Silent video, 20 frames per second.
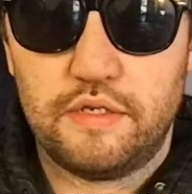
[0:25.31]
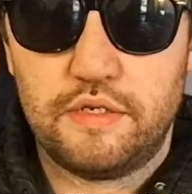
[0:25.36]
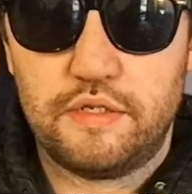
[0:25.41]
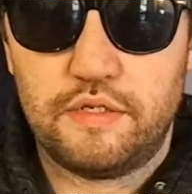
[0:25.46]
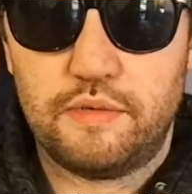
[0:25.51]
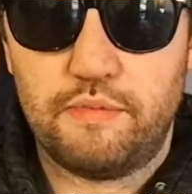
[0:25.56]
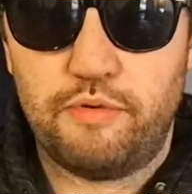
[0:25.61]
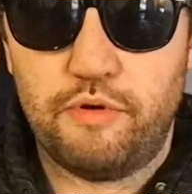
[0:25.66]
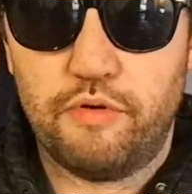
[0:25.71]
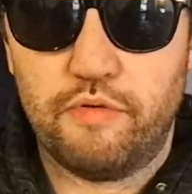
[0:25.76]

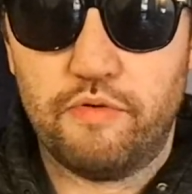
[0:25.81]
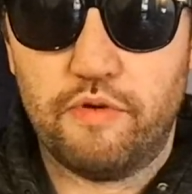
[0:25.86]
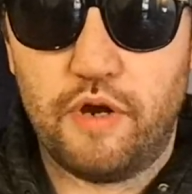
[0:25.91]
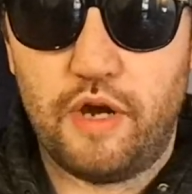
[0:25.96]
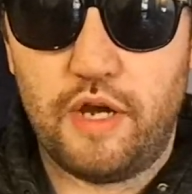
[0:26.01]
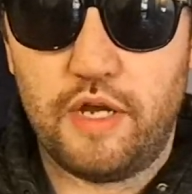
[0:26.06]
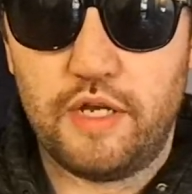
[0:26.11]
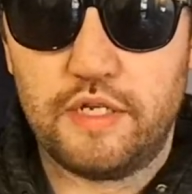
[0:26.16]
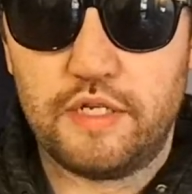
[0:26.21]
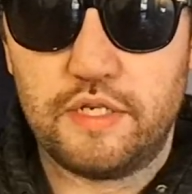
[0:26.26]
to put
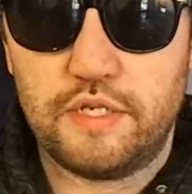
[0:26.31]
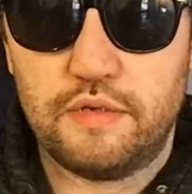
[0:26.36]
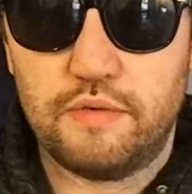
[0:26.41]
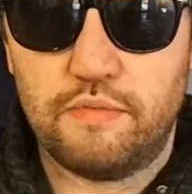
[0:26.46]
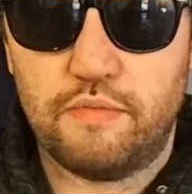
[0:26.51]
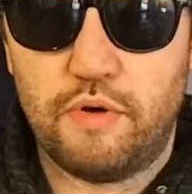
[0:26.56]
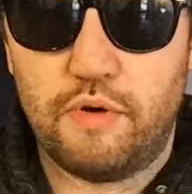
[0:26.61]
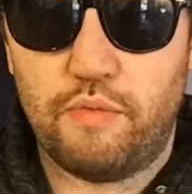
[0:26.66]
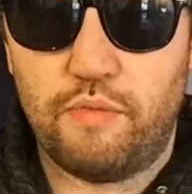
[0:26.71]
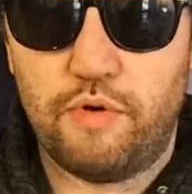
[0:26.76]
right
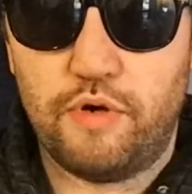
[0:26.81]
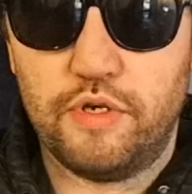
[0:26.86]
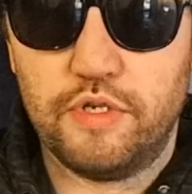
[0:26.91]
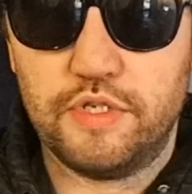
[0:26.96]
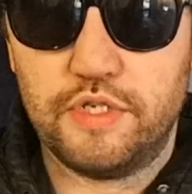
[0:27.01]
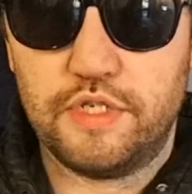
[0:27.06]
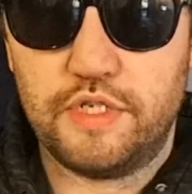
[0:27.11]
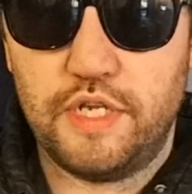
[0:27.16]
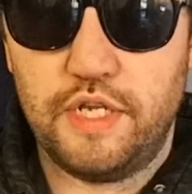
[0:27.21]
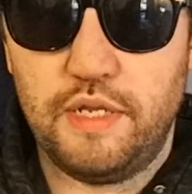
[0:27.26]
what
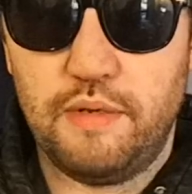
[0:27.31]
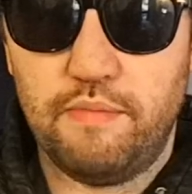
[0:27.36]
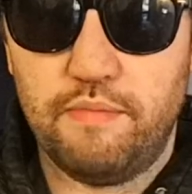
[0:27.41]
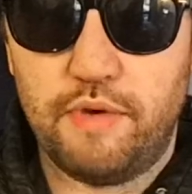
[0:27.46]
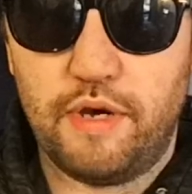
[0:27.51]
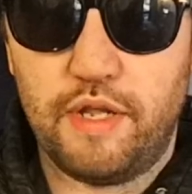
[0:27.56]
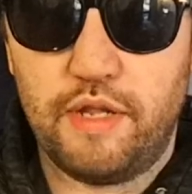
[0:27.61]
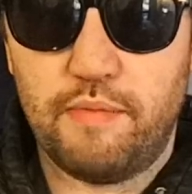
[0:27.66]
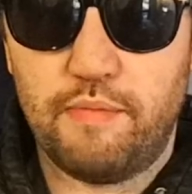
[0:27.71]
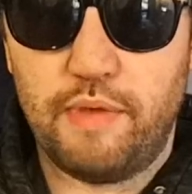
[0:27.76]
was seen
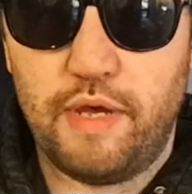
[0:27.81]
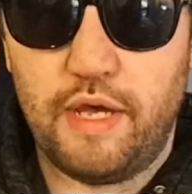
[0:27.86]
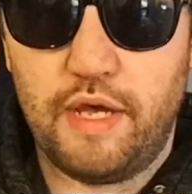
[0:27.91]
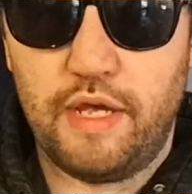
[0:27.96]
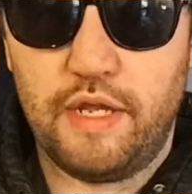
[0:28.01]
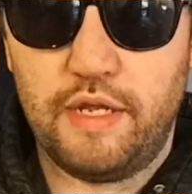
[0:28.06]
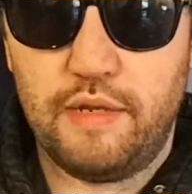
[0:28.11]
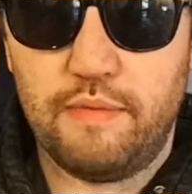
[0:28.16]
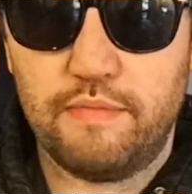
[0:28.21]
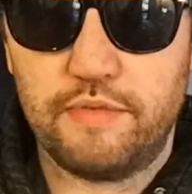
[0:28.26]
by the
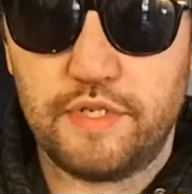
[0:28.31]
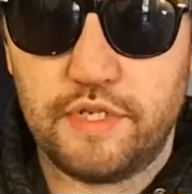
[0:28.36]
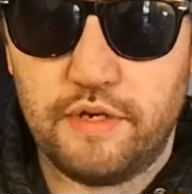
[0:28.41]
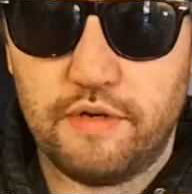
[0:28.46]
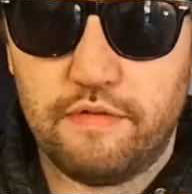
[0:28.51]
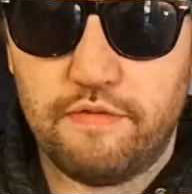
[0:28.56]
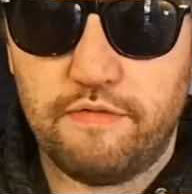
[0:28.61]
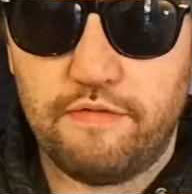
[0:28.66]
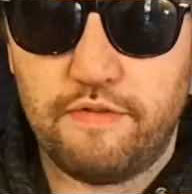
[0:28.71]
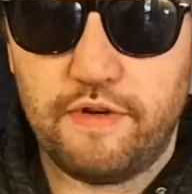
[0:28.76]
man
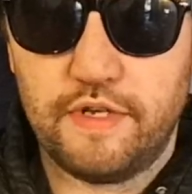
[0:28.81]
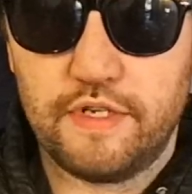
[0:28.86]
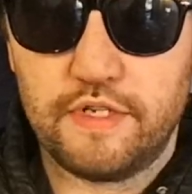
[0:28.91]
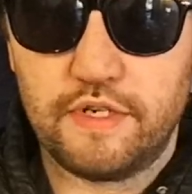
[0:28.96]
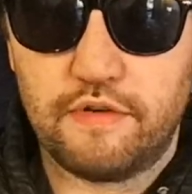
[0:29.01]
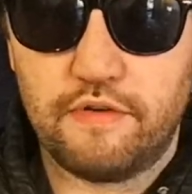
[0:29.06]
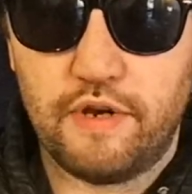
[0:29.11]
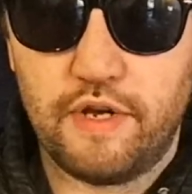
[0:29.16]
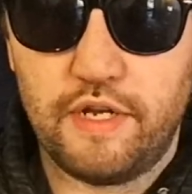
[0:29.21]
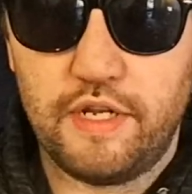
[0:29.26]
himself as a
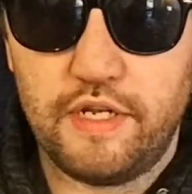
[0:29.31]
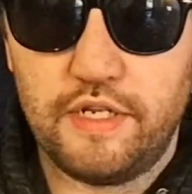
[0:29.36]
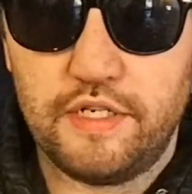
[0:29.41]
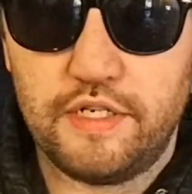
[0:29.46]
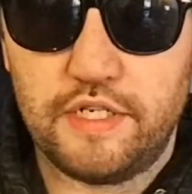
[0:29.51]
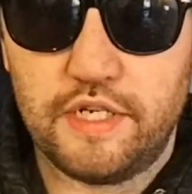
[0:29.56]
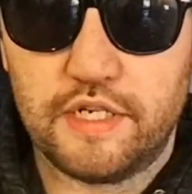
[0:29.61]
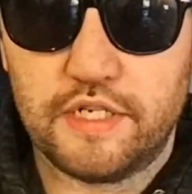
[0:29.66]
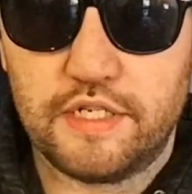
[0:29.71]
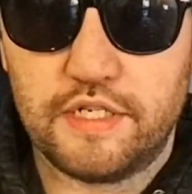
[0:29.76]
great
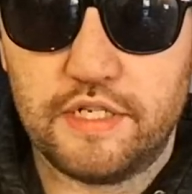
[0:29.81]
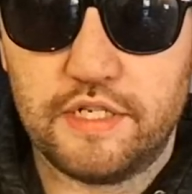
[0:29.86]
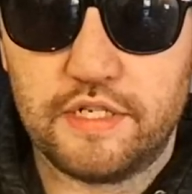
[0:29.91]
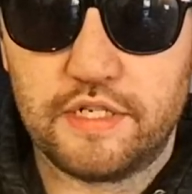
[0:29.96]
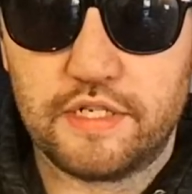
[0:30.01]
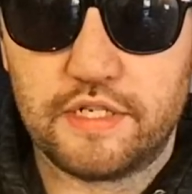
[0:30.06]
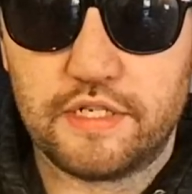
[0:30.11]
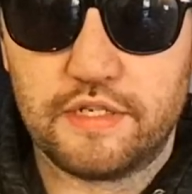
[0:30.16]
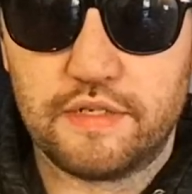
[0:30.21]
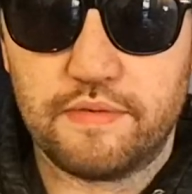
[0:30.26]

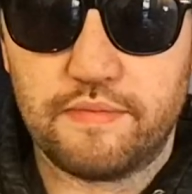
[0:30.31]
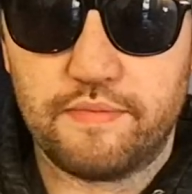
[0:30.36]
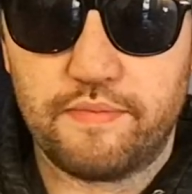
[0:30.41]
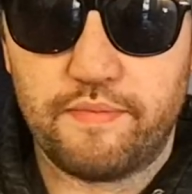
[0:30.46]
injustice.